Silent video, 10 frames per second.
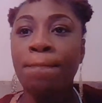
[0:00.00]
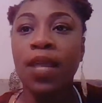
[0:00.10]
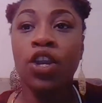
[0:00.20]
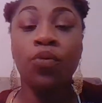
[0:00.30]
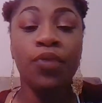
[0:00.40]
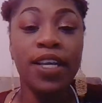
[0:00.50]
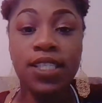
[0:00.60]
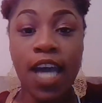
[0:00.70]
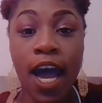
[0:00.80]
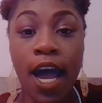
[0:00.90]
In a week's
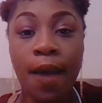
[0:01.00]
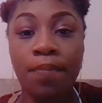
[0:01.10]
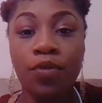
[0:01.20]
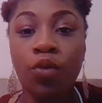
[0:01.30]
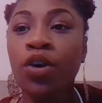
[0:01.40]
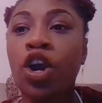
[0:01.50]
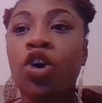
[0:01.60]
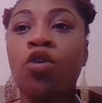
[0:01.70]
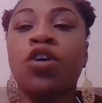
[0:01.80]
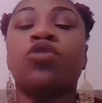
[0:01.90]
time, we are
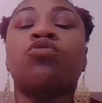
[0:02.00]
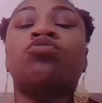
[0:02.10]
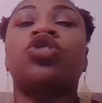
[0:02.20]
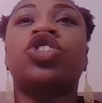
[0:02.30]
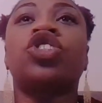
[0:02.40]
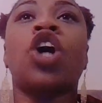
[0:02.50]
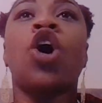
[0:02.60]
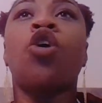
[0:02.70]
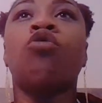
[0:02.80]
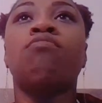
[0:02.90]
going through
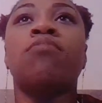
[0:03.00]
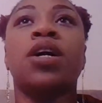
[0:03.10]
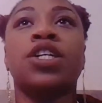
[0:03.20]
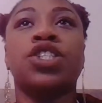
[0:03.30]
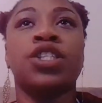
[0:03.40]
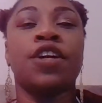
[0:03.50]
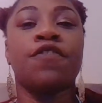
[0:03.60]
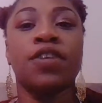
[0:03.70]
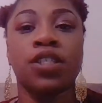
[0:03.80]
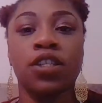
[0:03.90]
so much
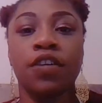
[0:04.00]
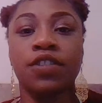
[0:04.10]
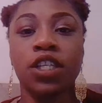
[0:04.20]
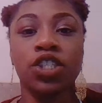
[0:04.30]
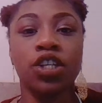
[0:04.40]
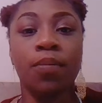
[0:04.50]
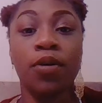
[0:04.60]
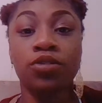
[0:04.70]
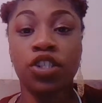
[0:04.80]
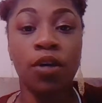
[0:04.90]
different stuff, touching up
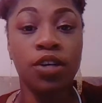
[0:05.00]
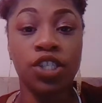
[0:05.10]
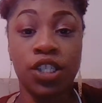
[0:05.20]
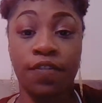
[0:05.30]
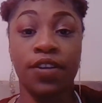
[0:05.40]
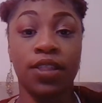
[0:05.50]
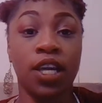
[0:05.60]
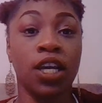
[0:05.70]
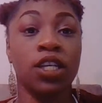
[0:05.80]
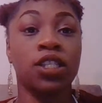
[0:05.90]
on so much different
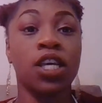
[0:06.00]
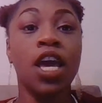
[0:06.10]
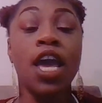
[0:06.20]
things